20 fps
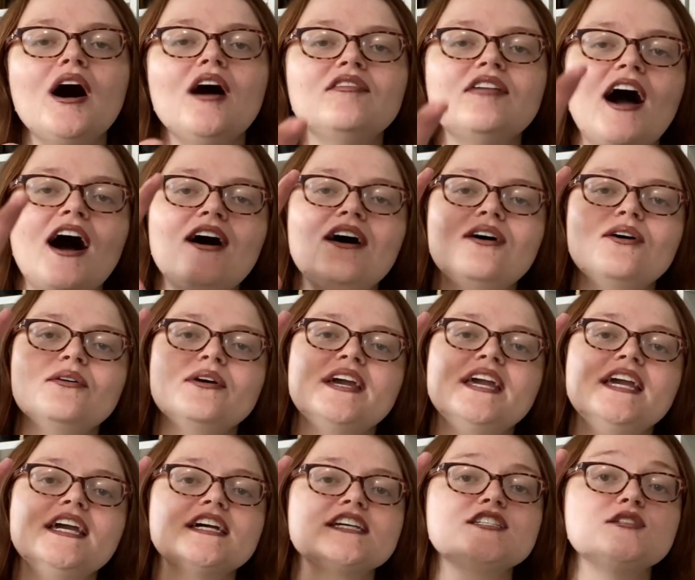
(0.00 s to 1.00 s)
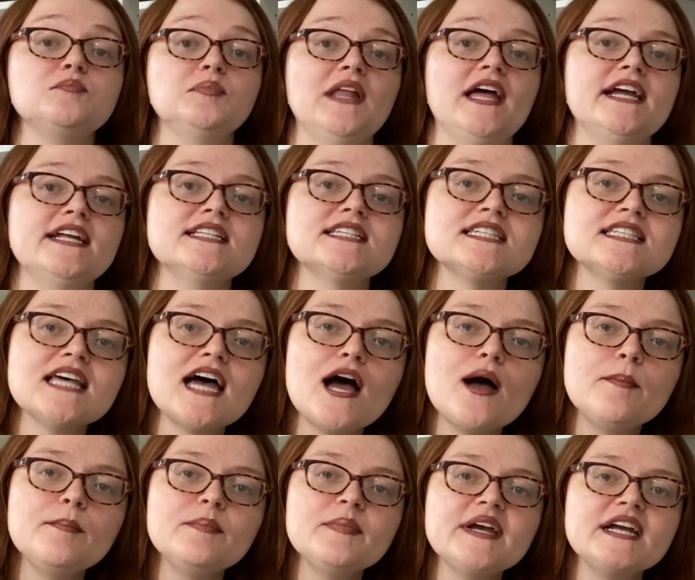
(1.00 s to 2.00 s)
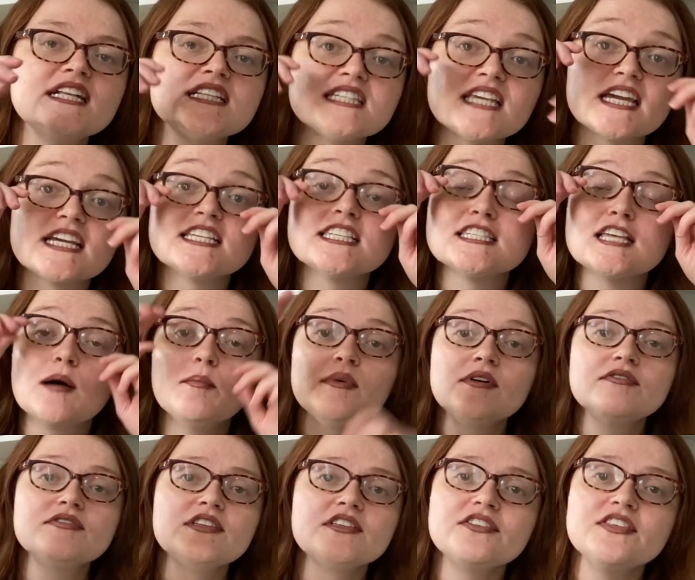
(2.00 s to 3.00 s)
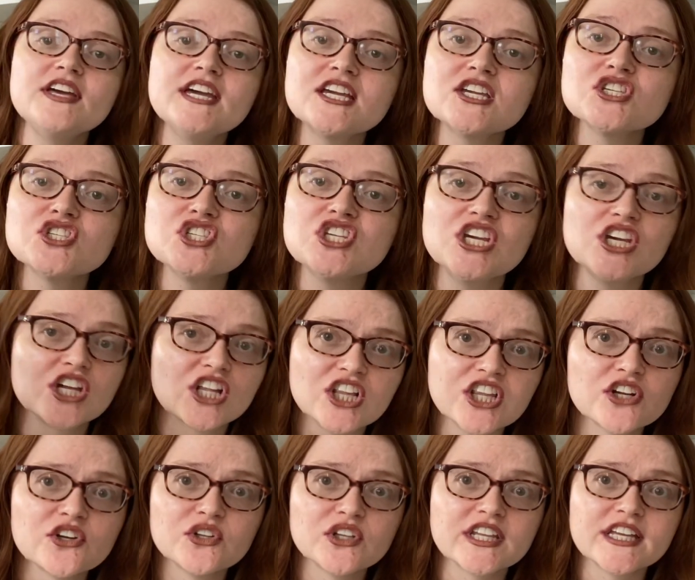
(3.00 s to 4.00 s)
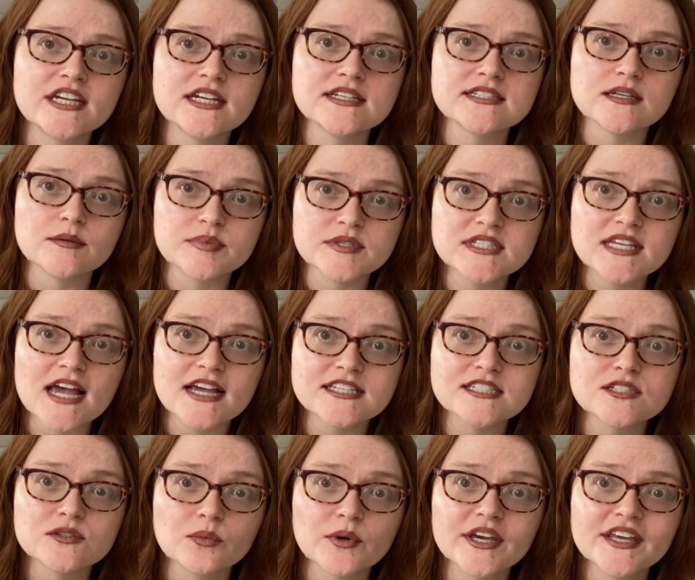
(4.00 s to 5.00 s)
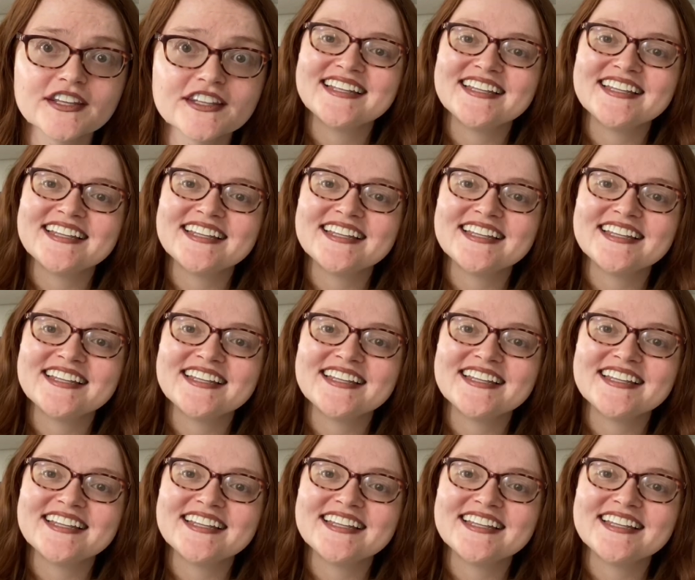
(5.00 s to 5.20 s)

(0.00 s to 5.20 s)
of how he explains them, it's like some of the things he clearly is obsessed with.